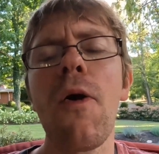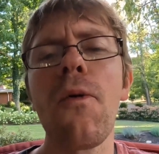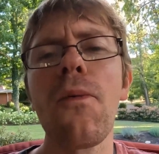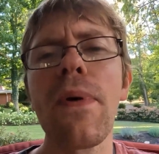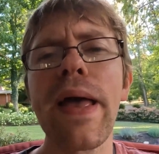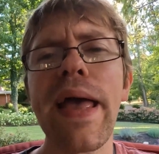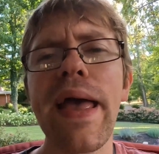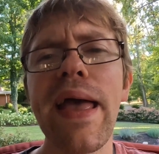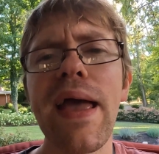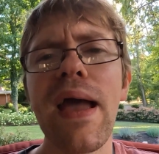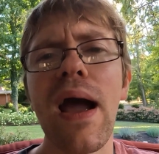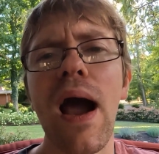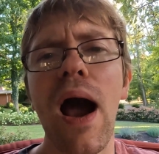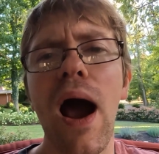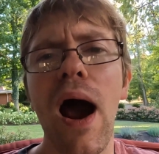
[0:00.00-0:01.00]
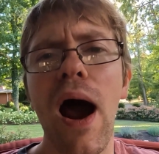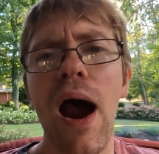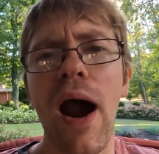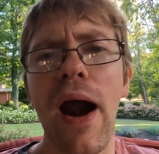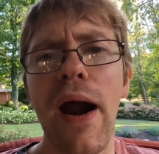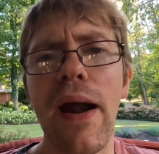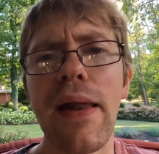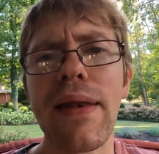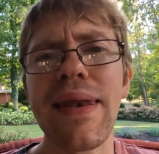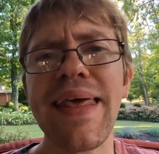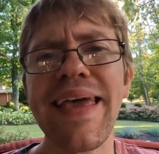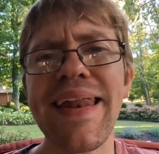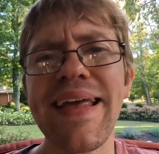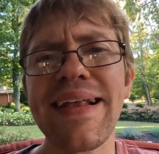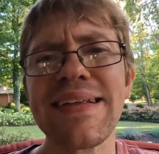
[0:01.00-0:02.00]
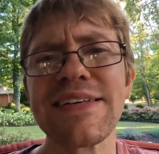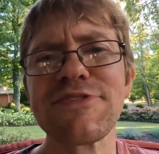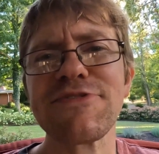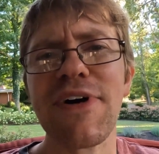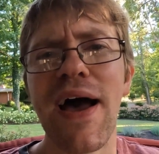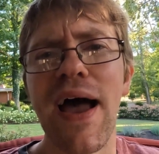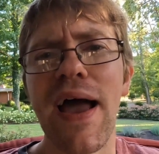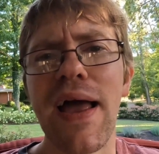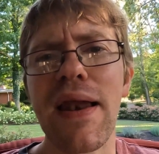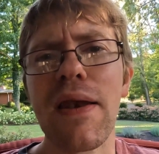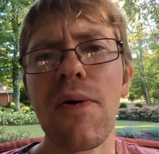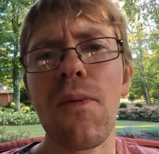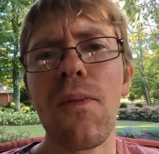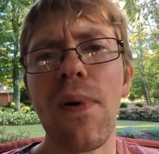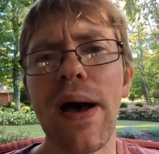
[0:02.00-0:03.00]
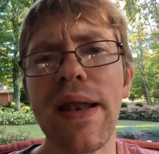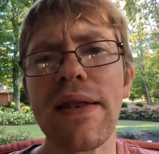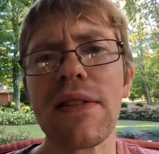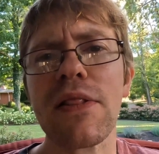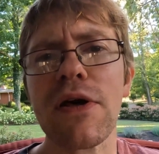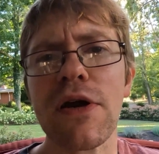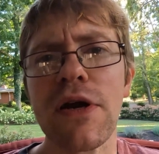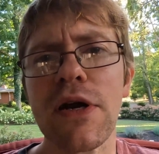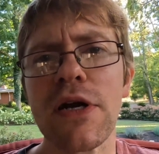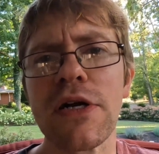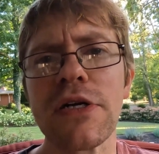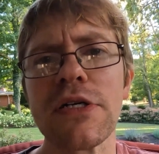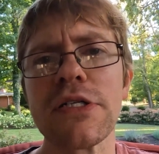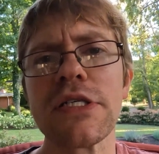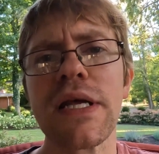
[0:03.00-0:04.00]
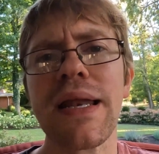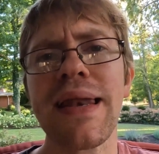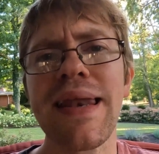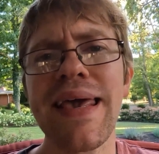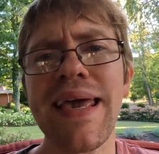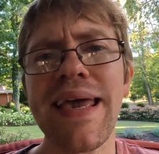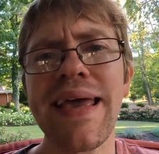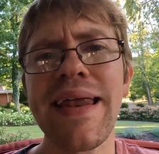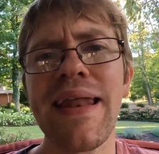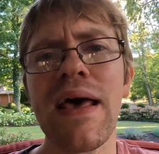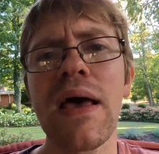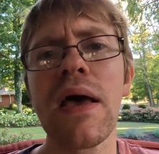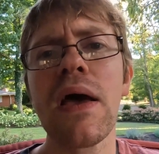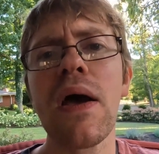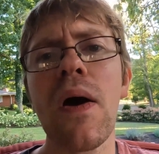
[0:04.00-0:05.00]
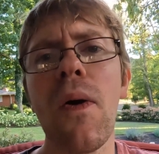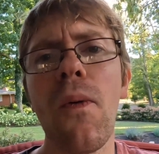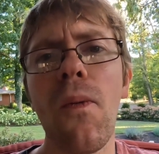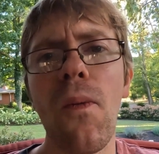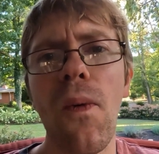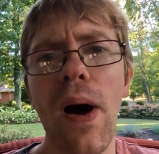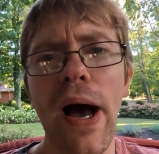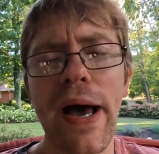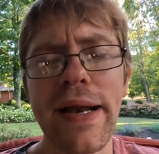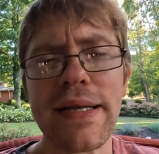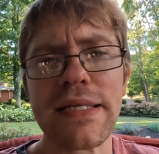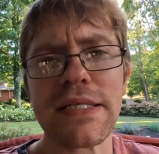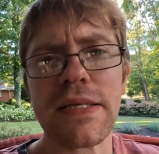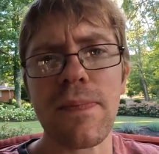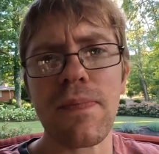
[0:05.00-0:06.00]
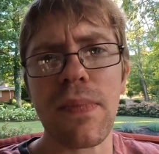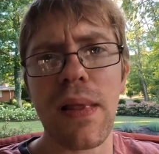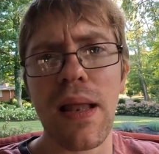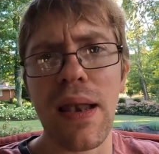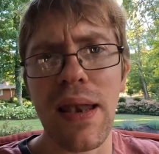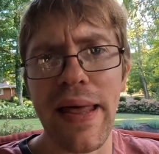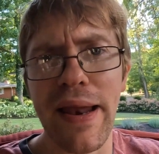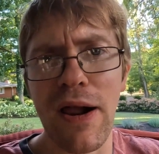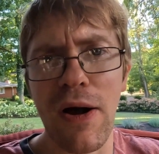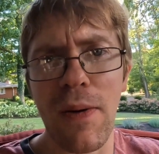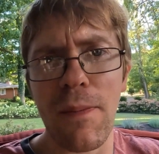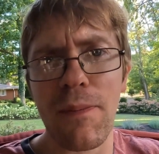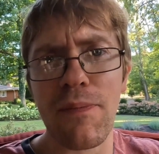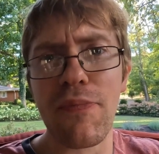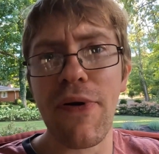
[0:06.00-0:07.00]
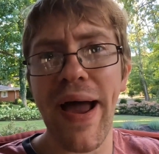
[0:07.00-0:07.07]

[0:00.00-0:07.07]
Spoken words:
we are needing to find what learners need, what little